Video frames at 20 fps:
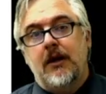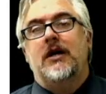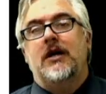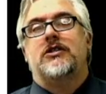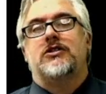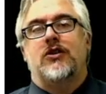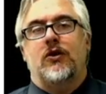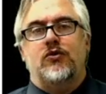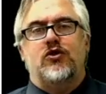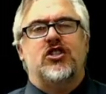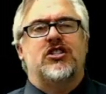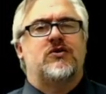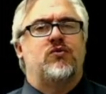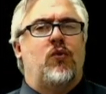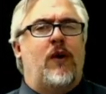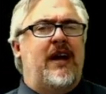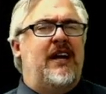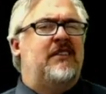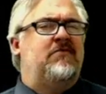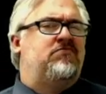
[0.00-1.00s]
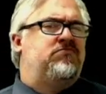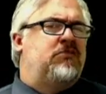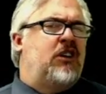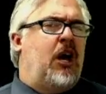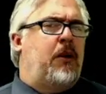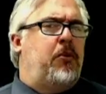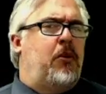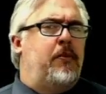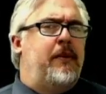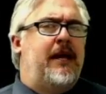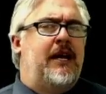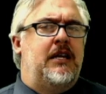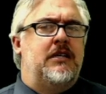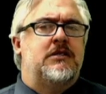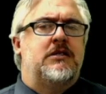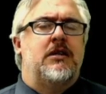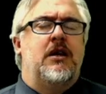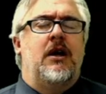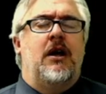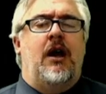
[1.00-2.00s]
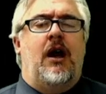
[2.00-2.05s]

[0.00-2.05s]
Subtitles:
so just wait a couple minutes,